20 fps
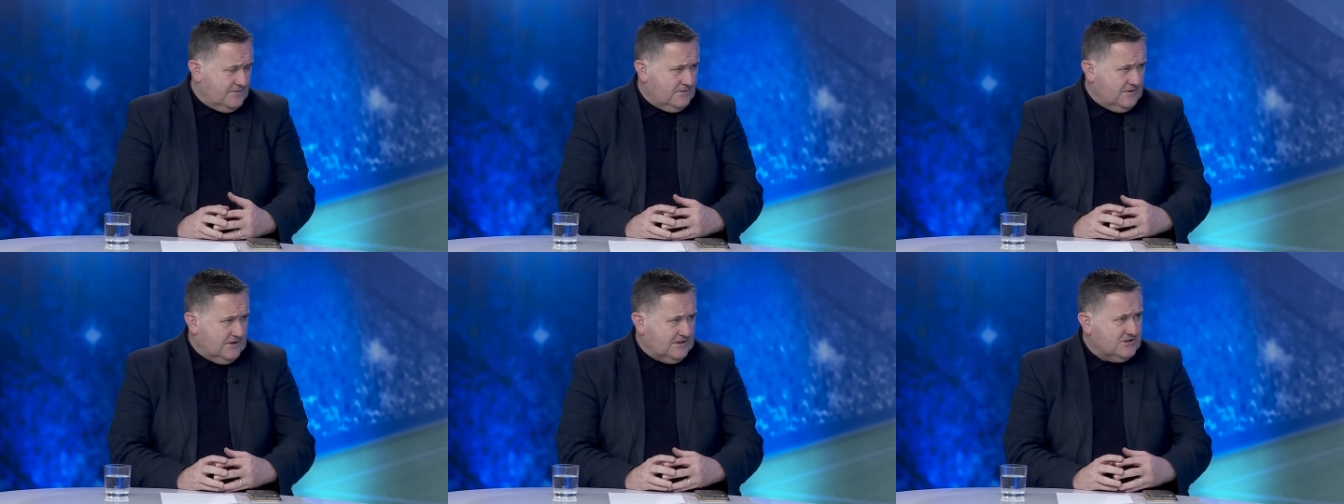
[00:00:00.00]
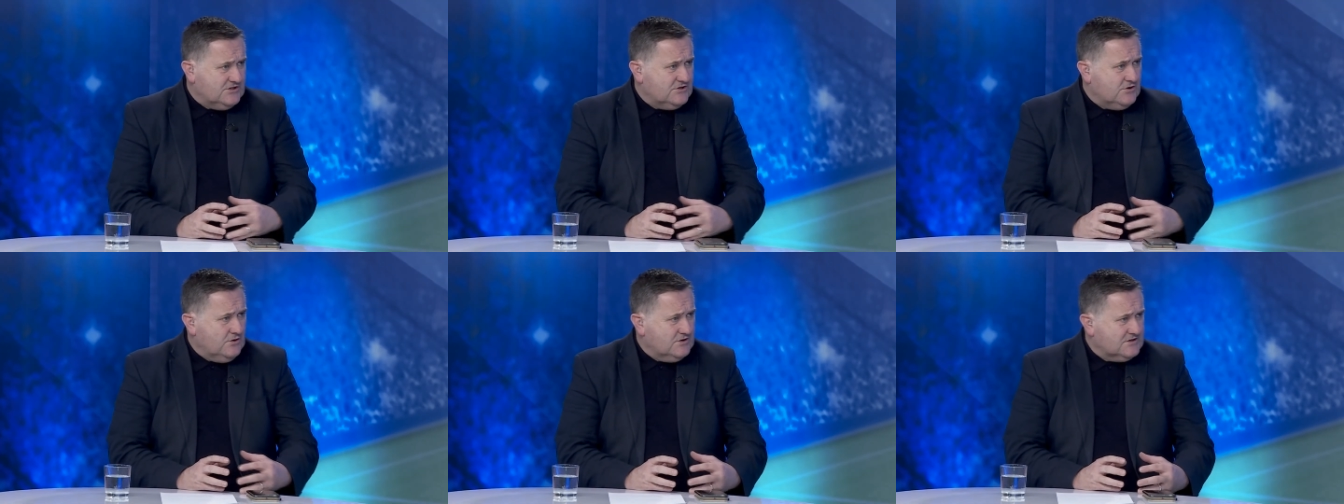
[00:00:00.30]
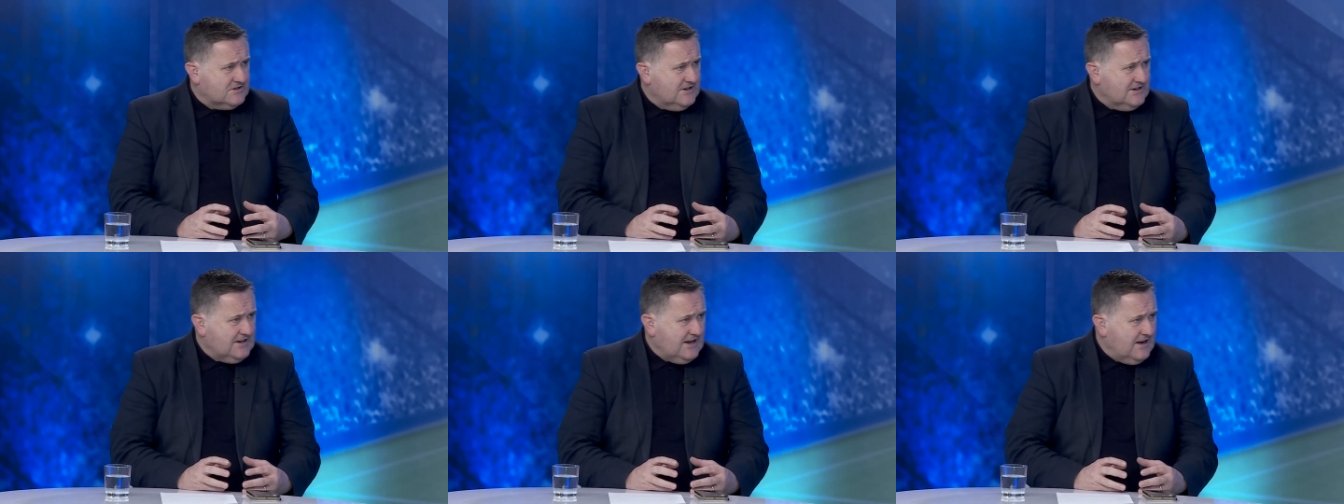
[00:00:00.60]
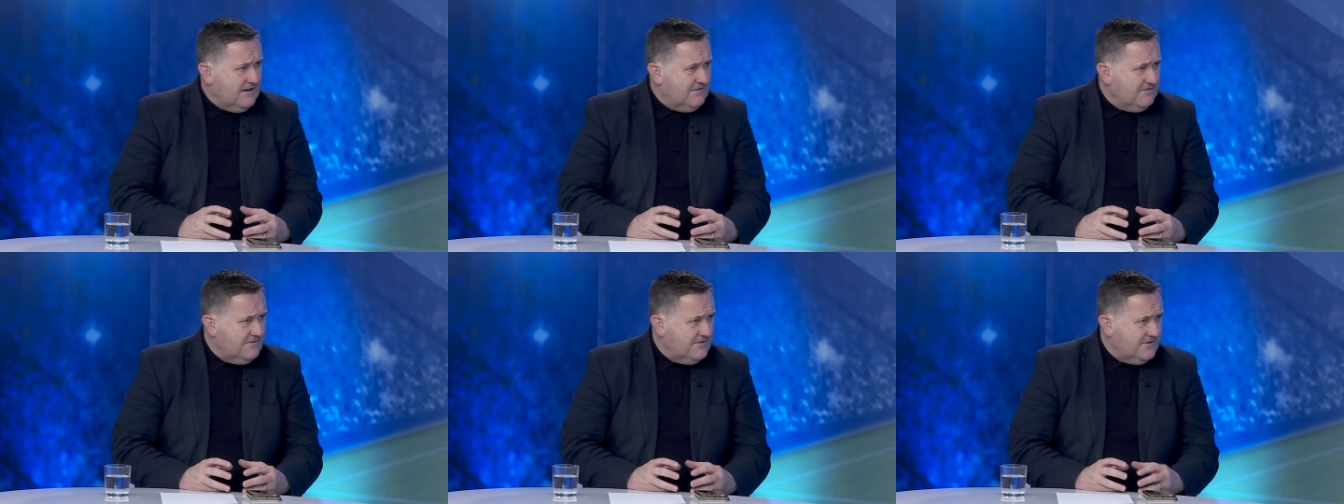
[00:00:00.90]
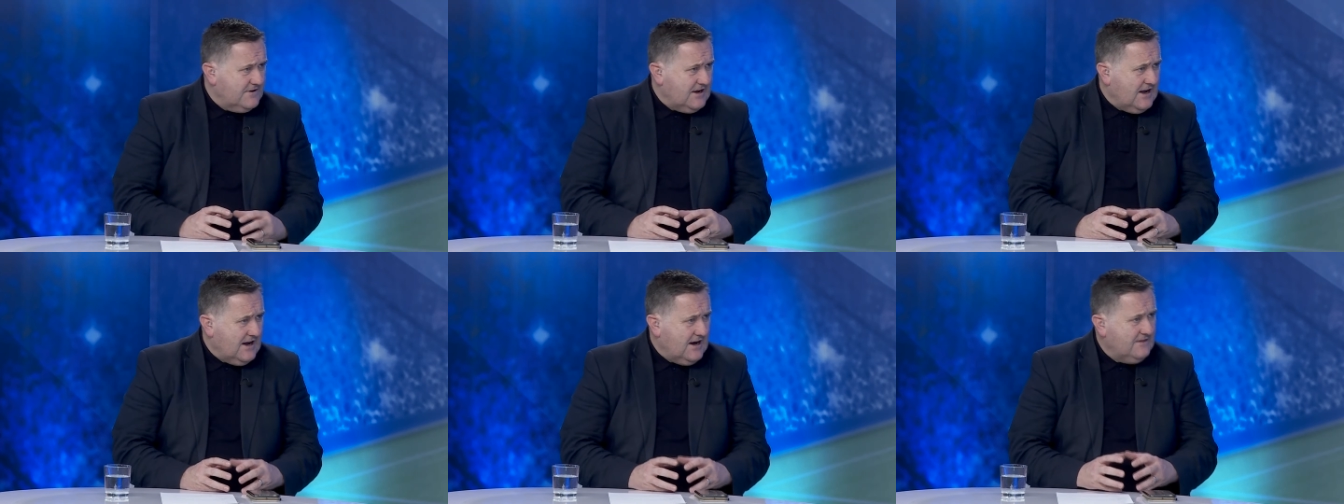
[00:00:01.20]
exhausted
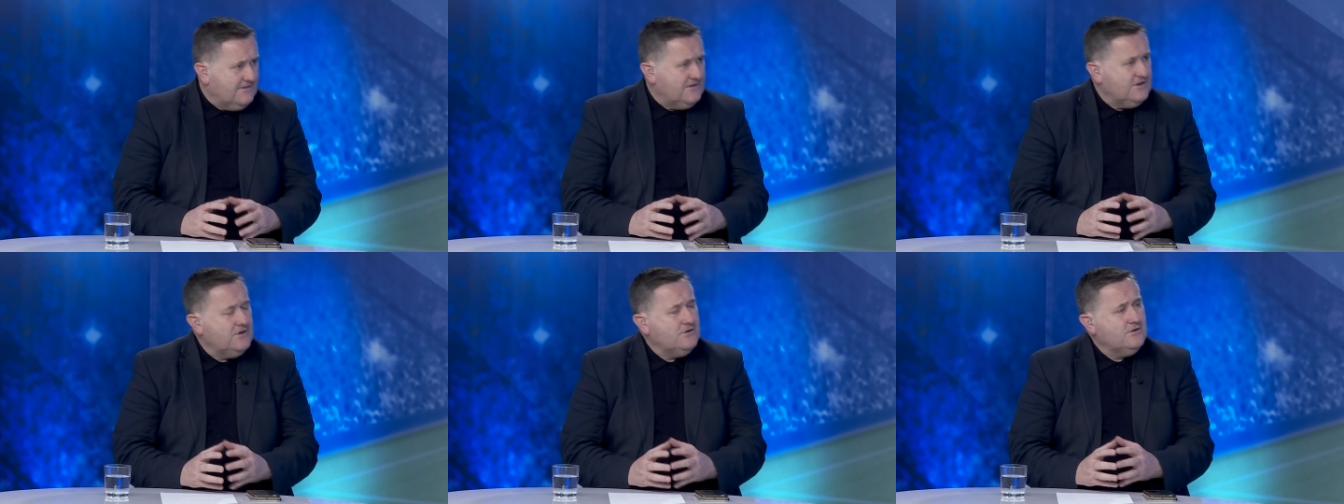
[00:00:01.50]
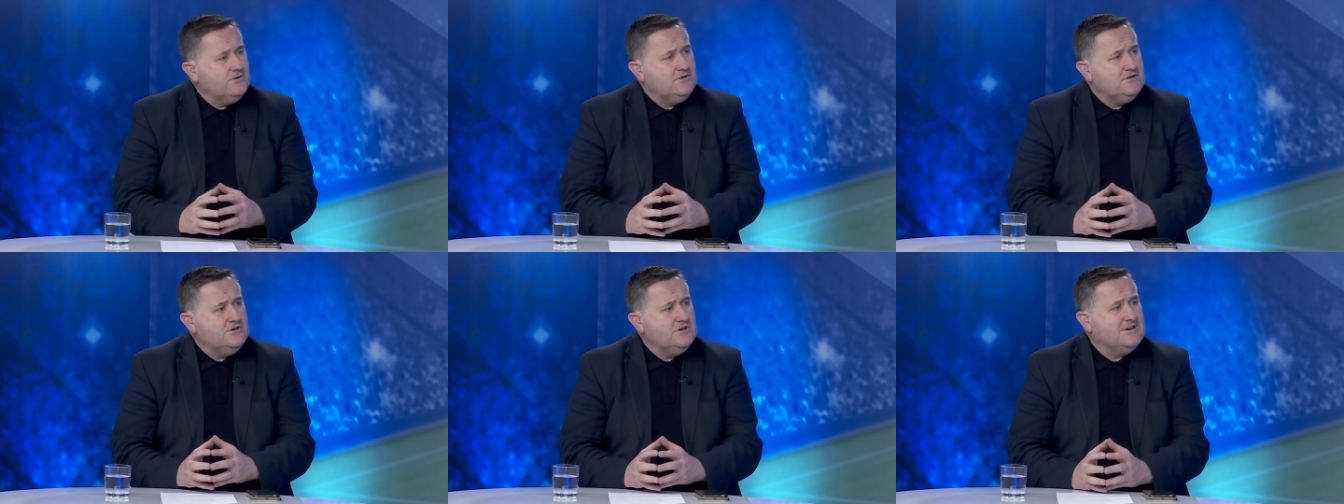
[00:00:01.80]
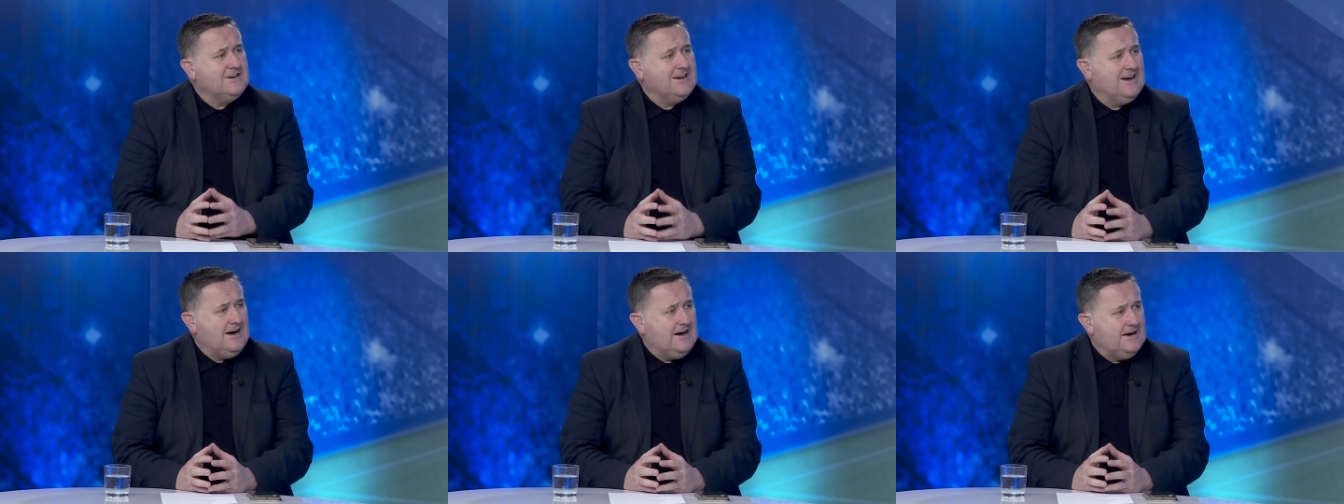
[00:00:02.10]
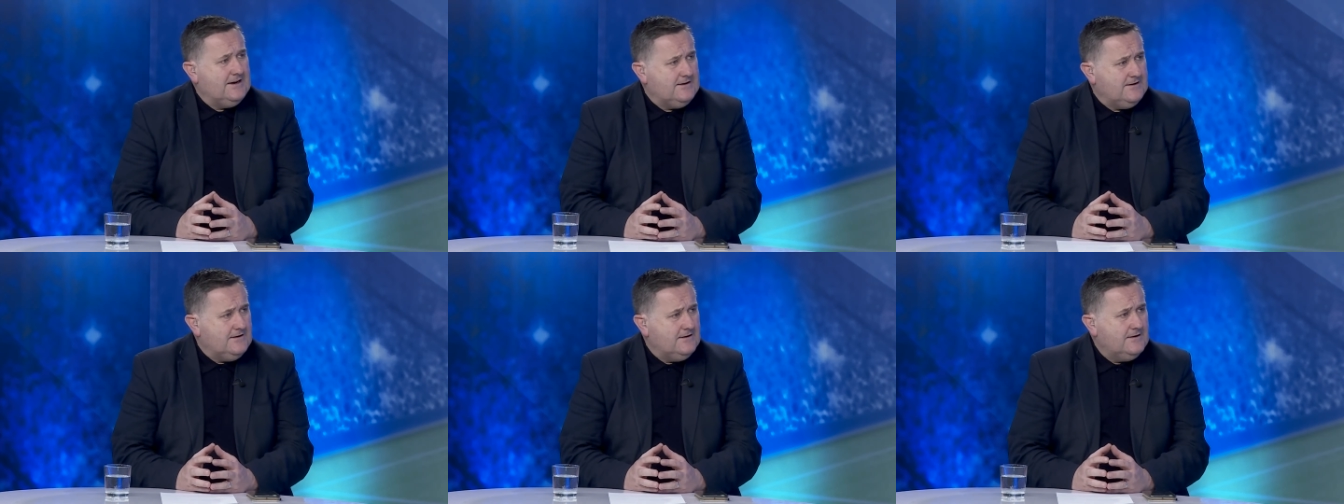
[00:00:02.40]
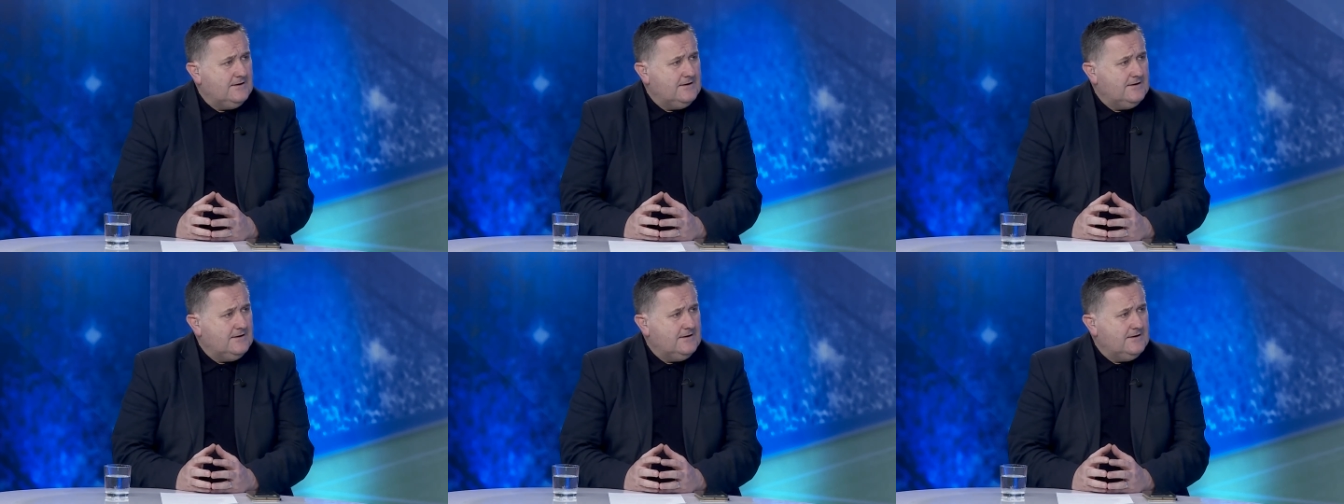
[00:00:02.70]
every avenue you can?